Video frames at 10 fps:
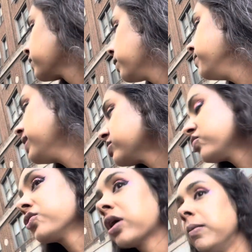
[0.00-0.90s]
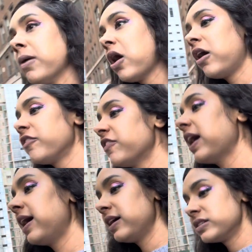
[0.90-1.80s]
makes you come off
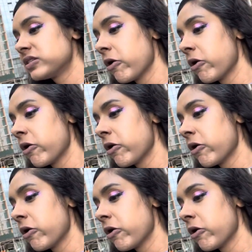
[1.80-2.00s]
as,